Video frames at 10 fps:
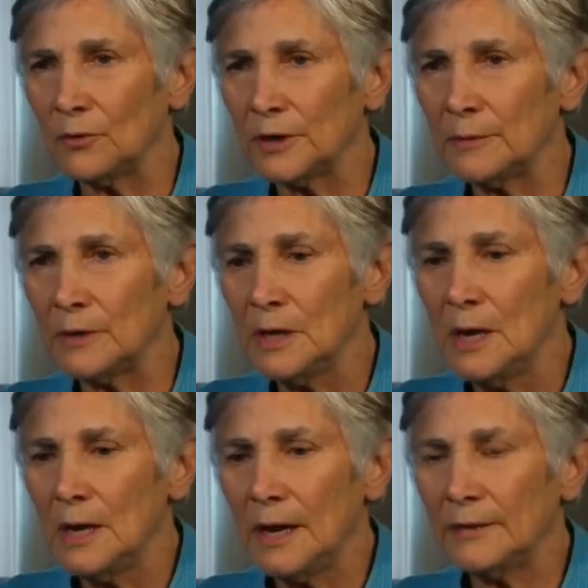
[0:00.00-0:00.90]
argument.
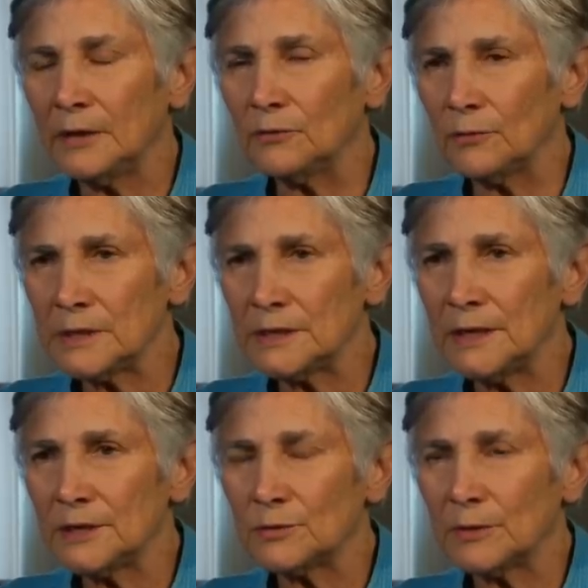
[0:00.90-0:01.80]
I think it
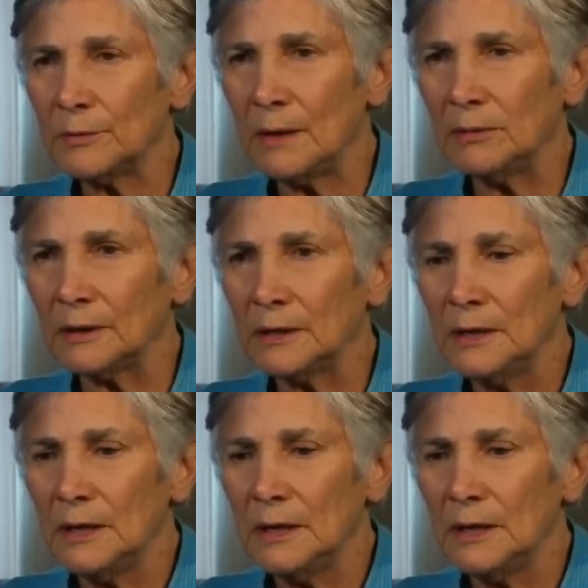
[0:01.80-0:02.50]
resonates with the public.